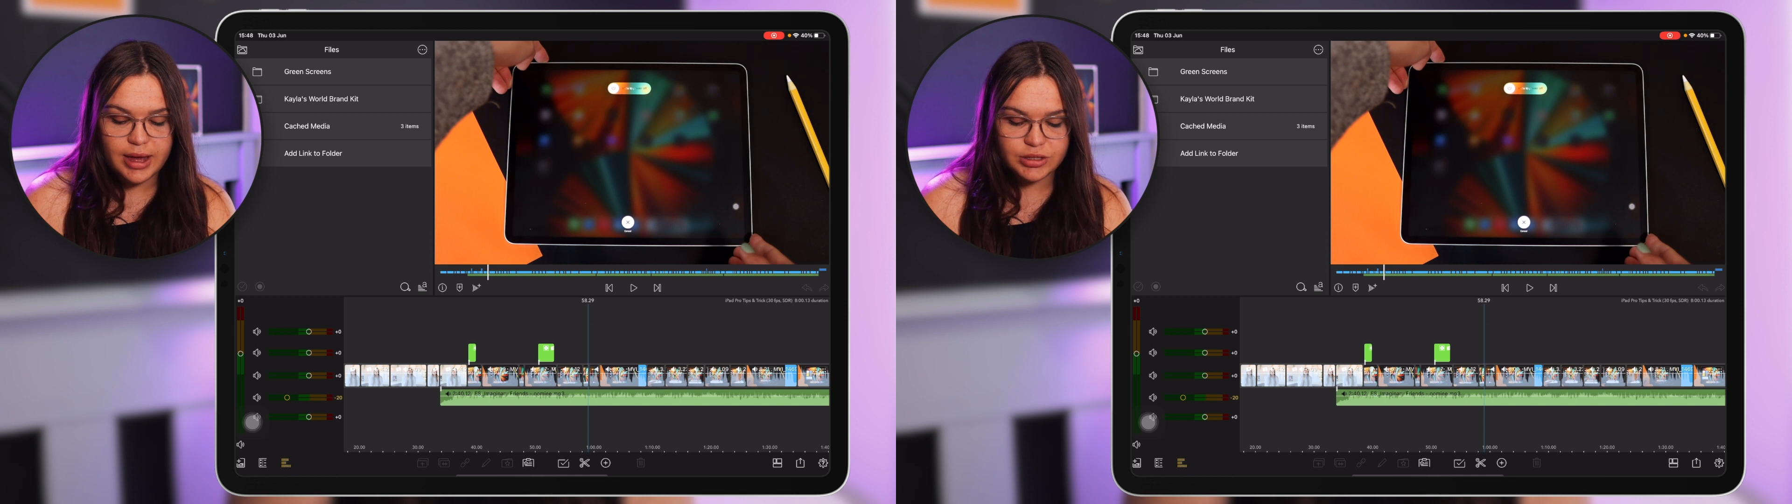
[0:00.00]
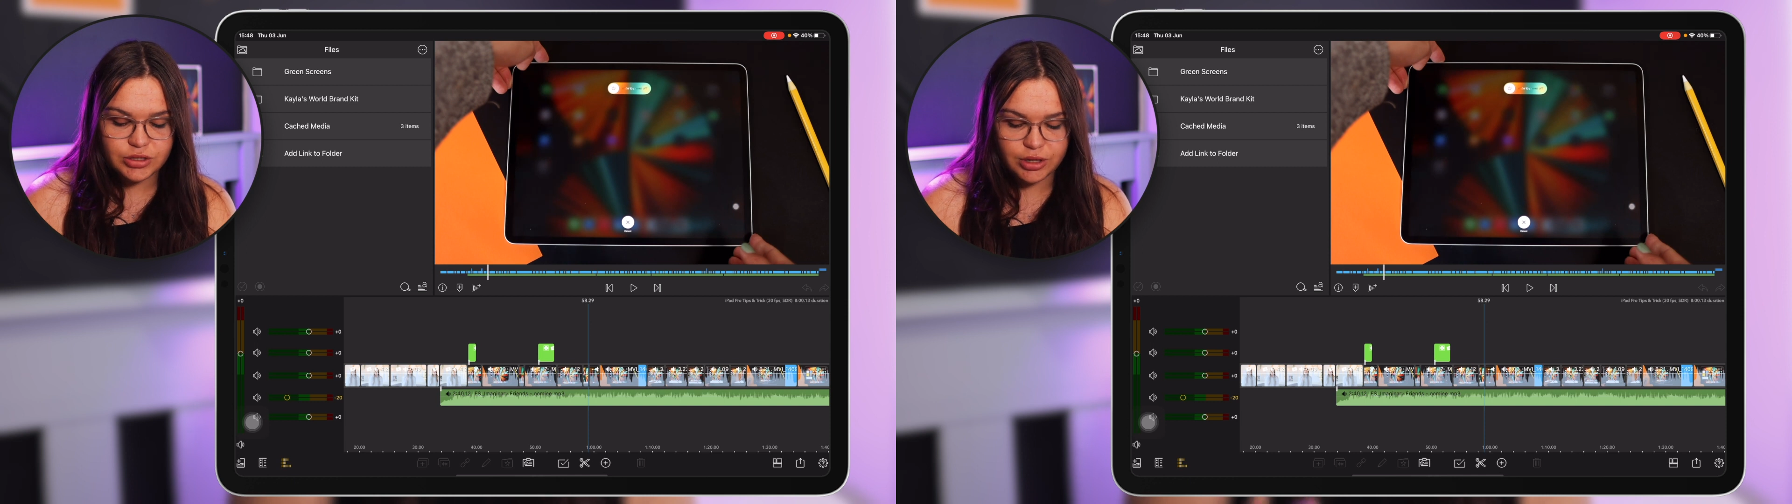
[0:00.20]

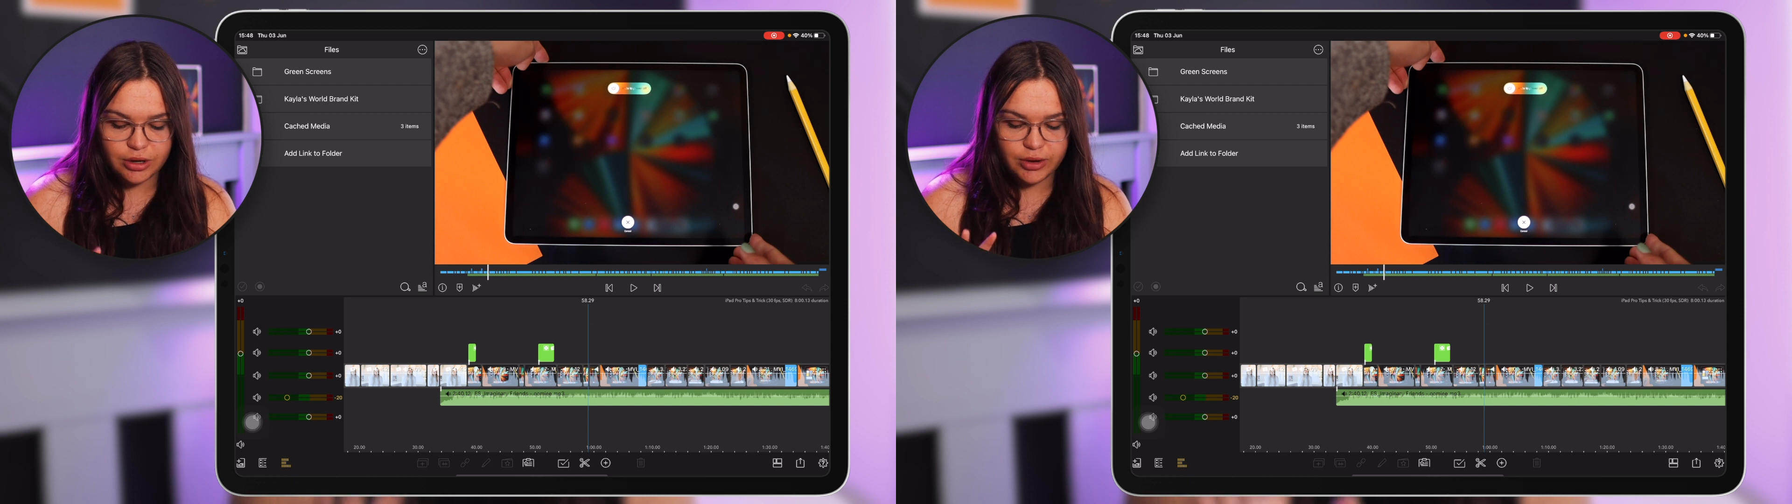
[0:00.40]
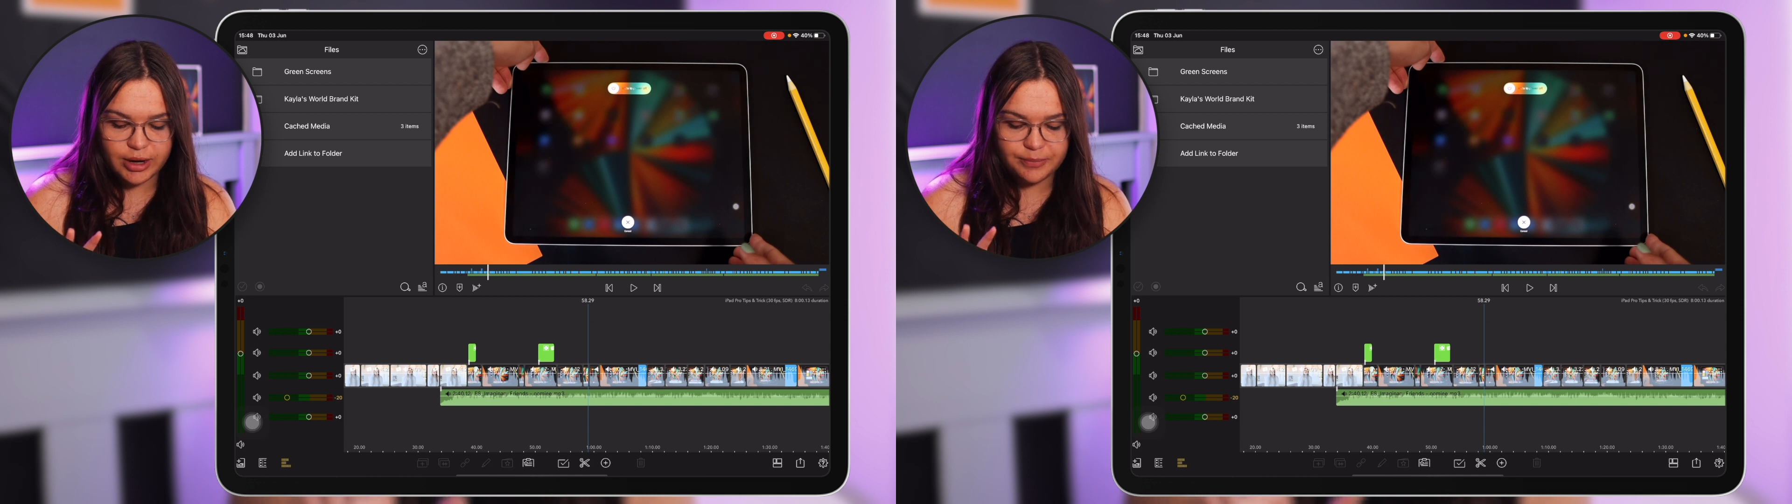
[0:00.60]

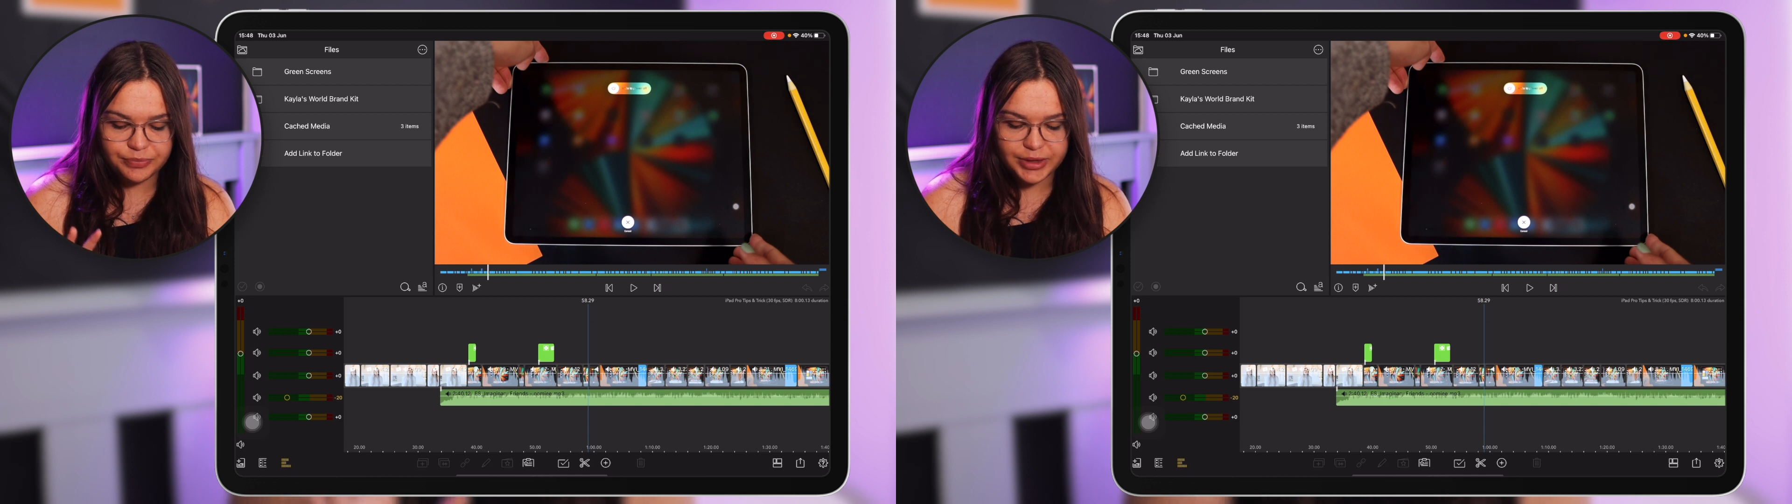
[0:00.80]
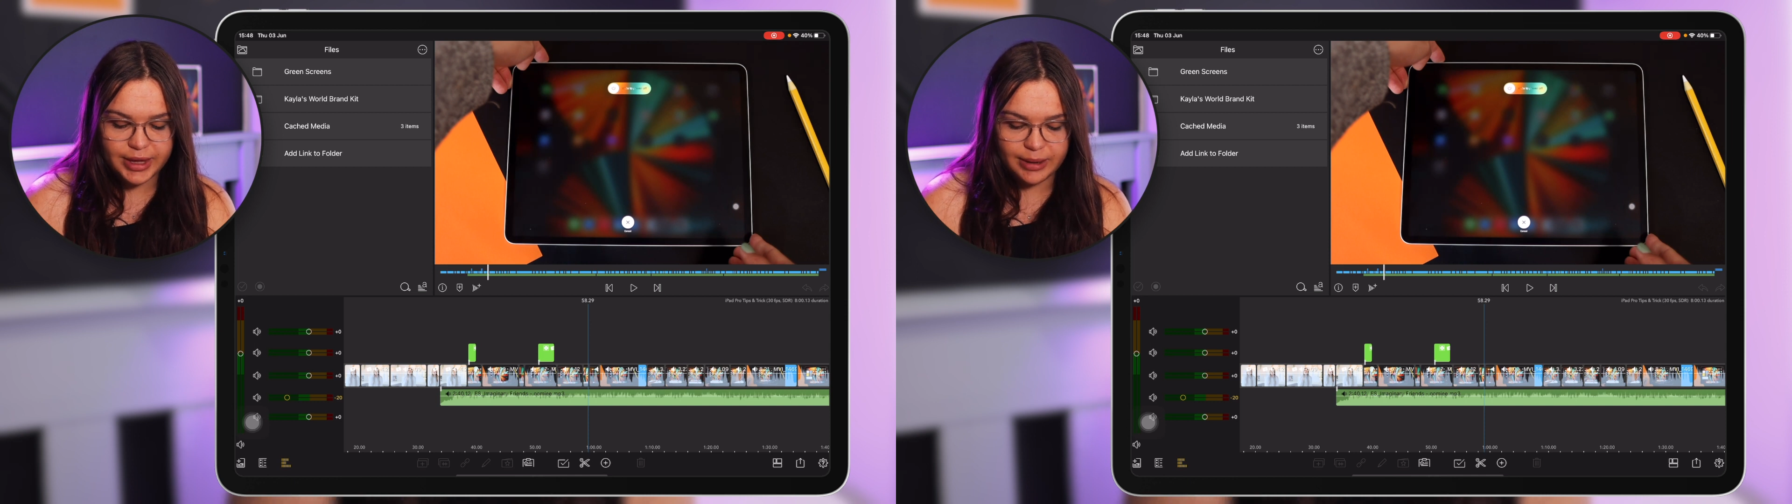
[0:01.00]
So um,
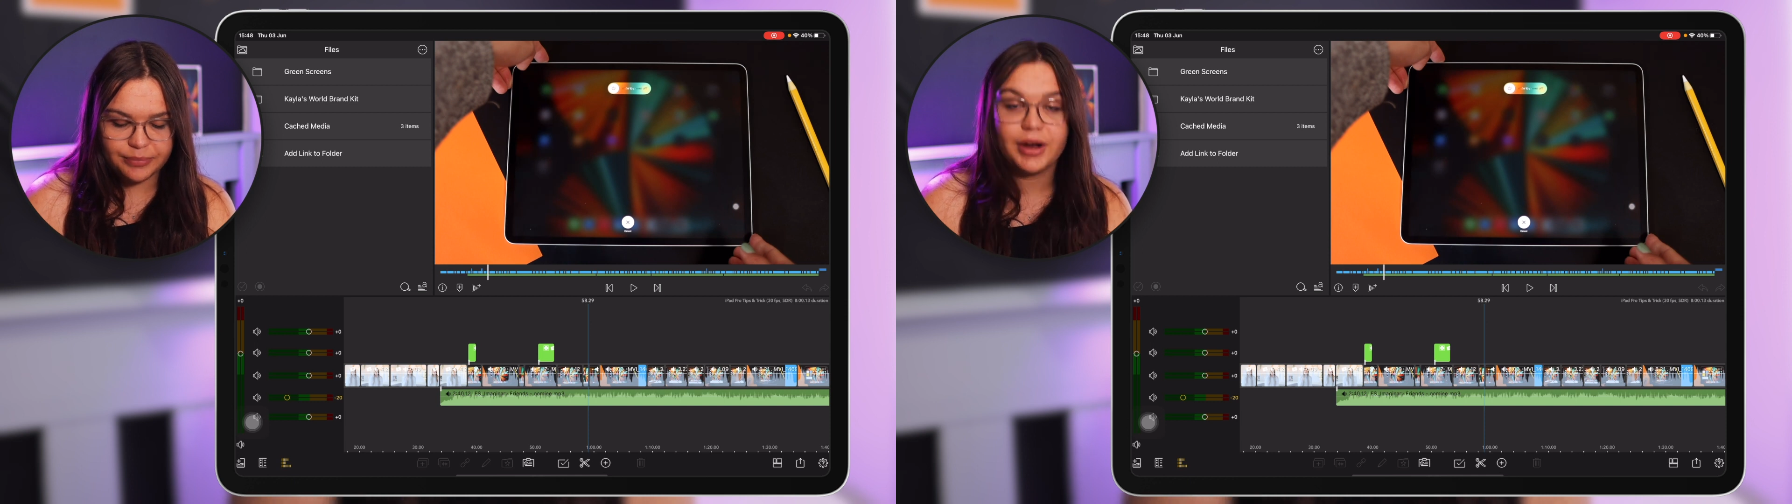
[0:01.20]
yeah,